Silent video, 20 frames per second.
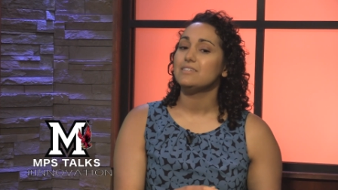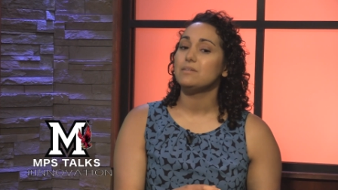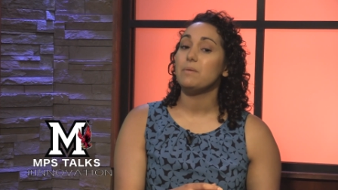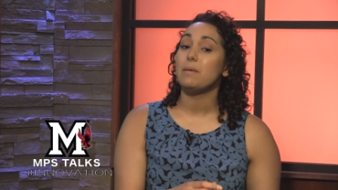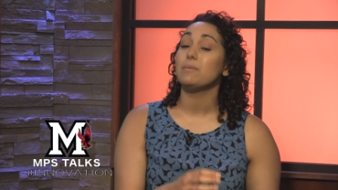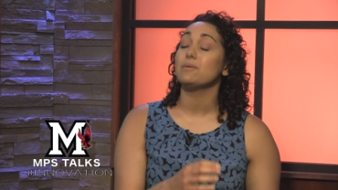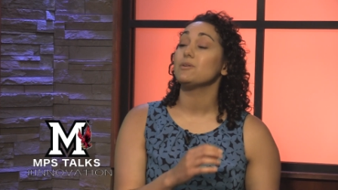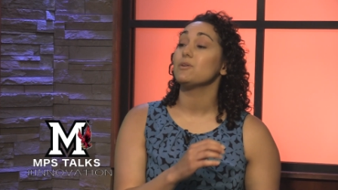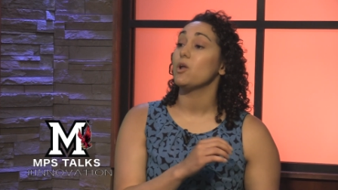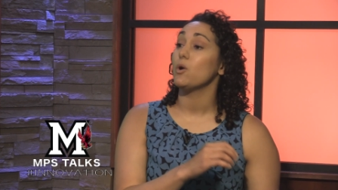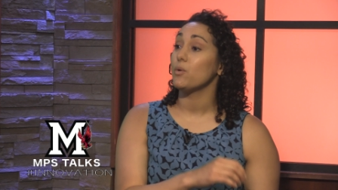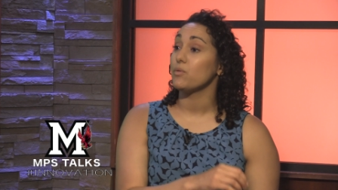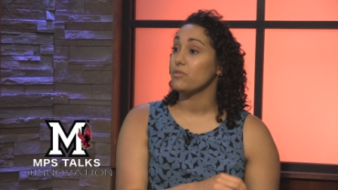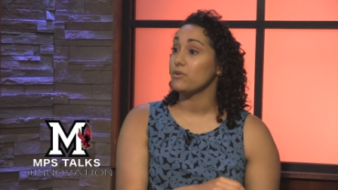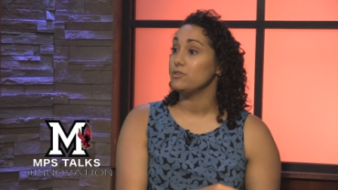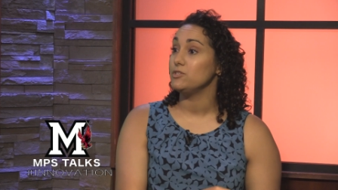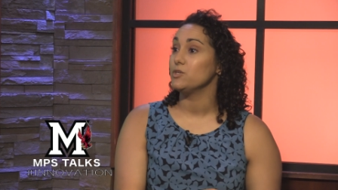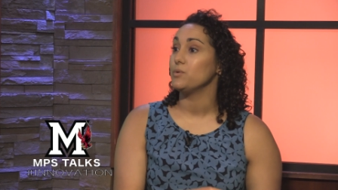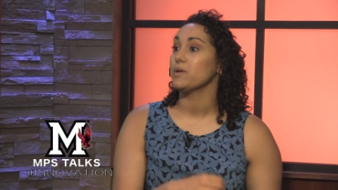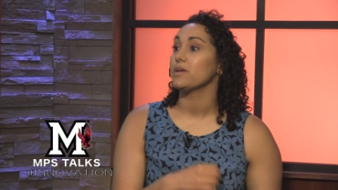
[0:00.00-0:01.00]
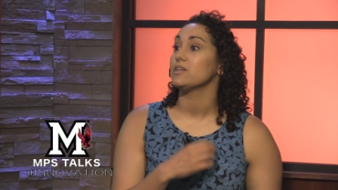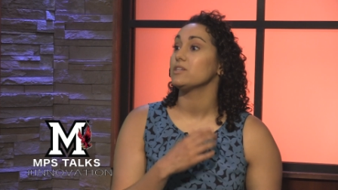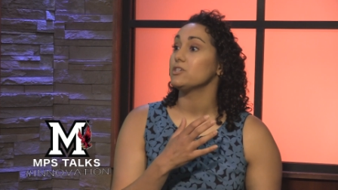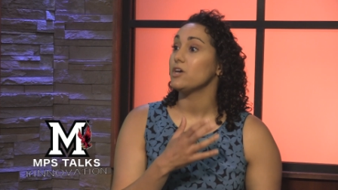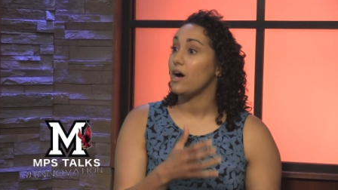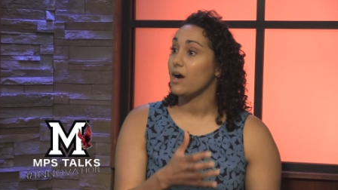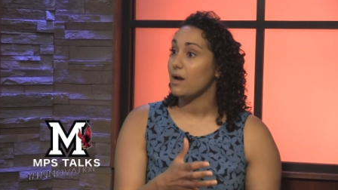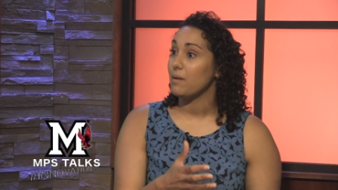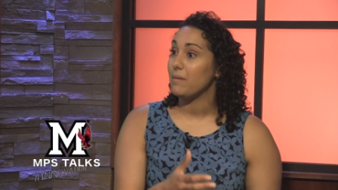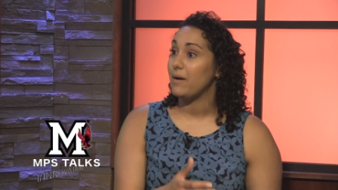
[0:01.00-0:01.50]
to be able to know what they're doing and
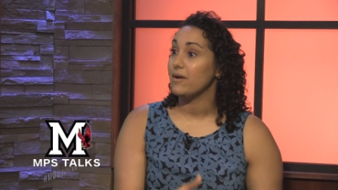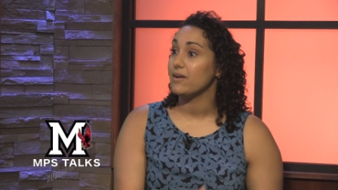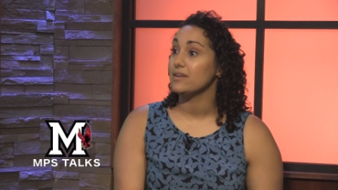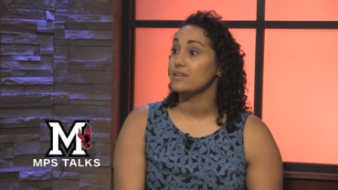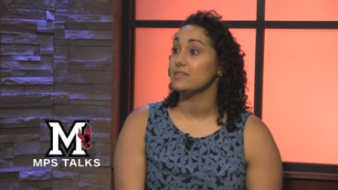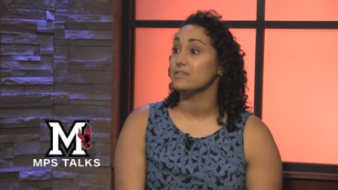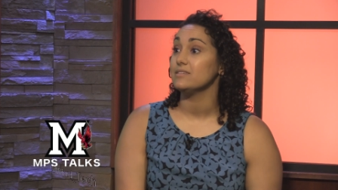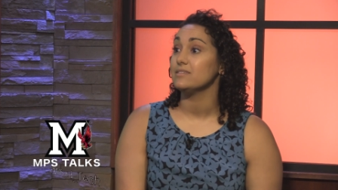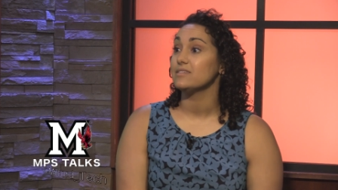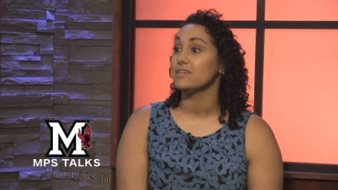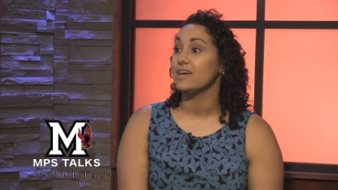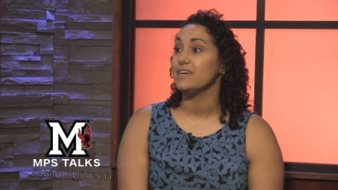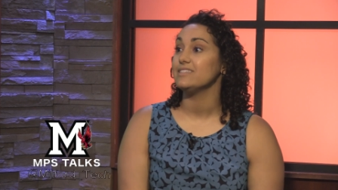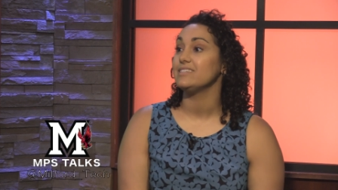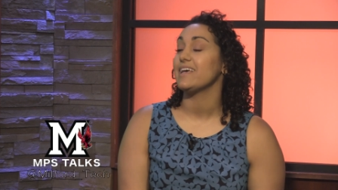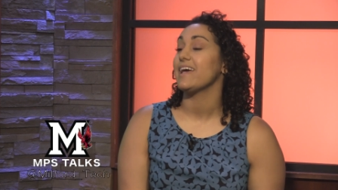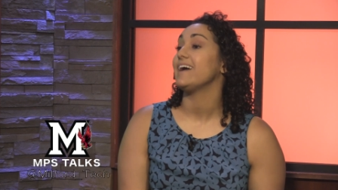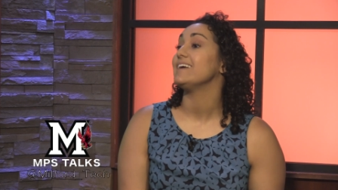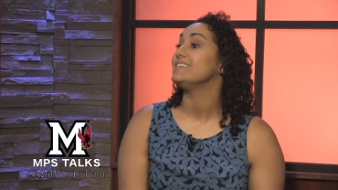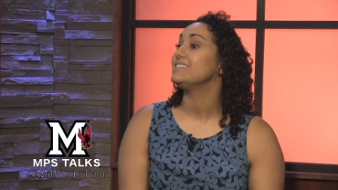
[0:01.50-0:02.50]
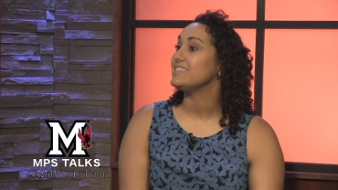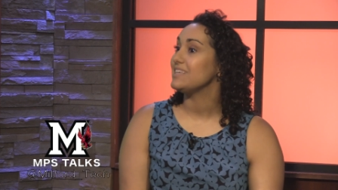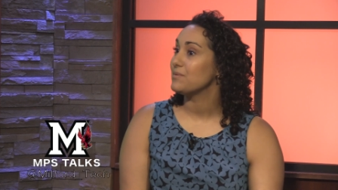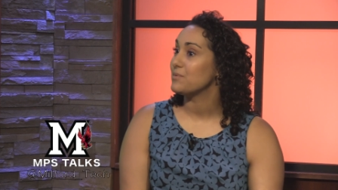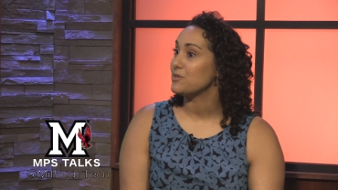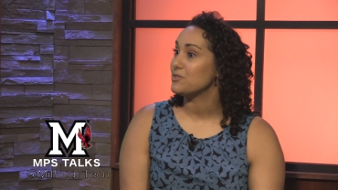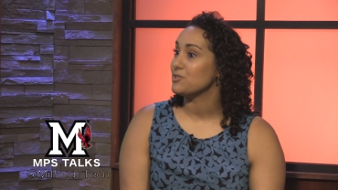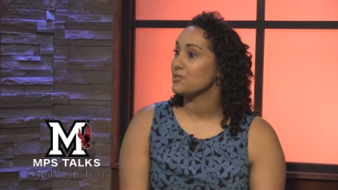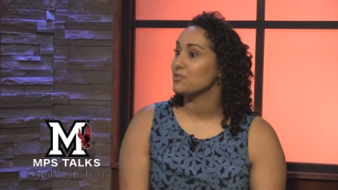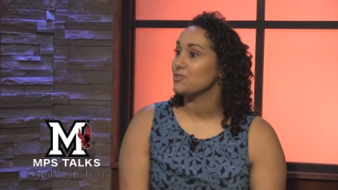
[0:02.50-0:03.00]
talk about it and, and say, I see
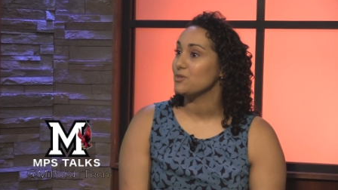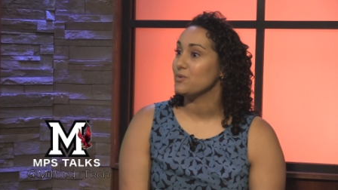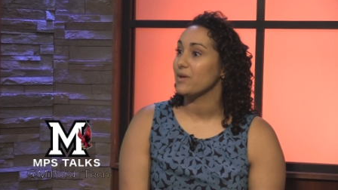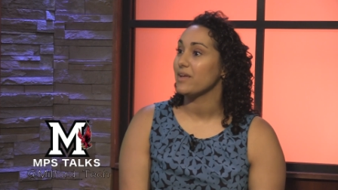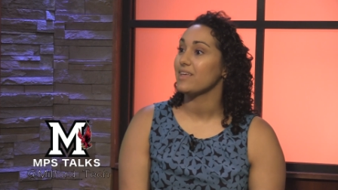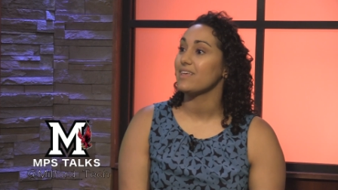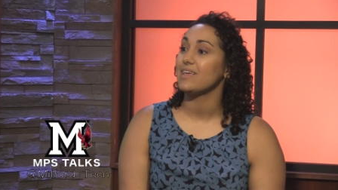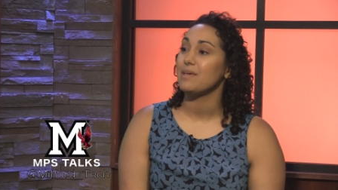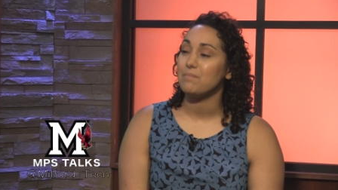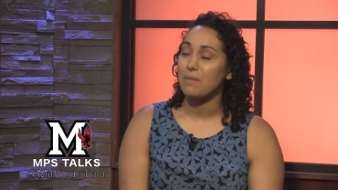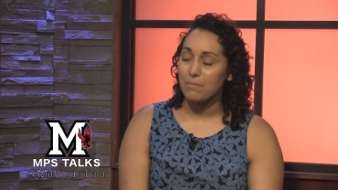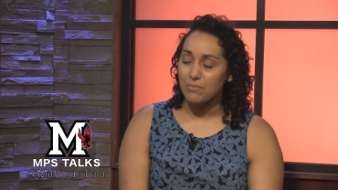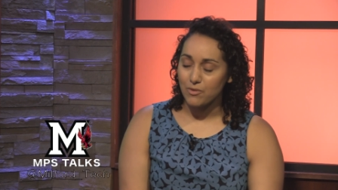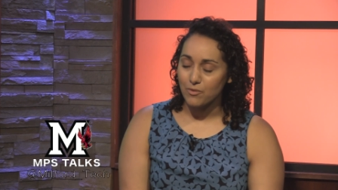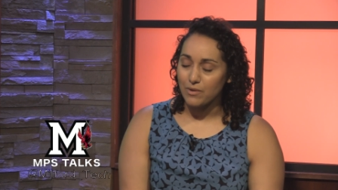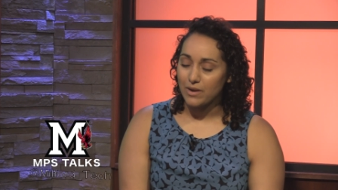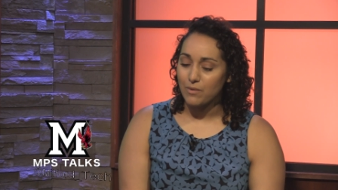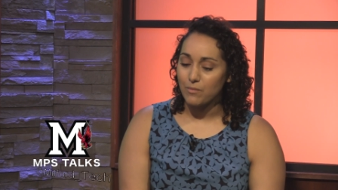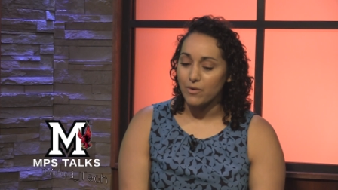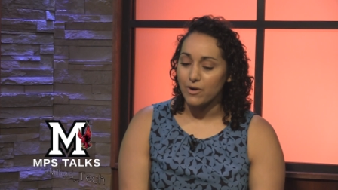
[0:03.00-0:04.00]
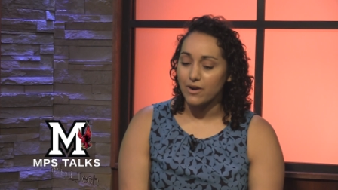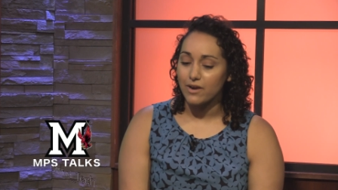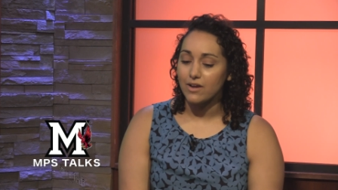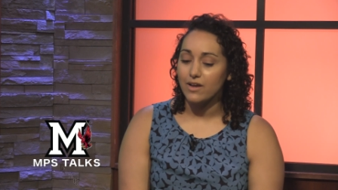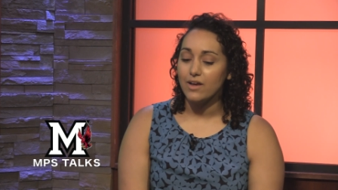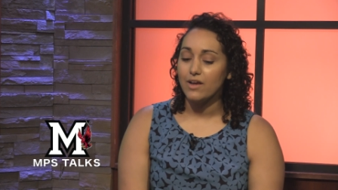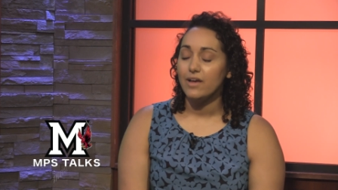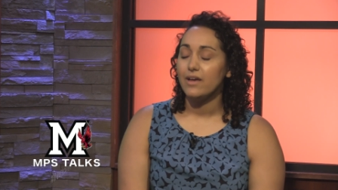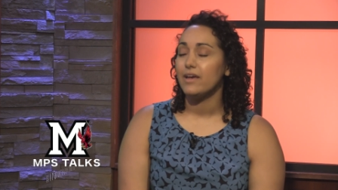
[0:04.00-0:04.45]
what you're doing, keep up the great work,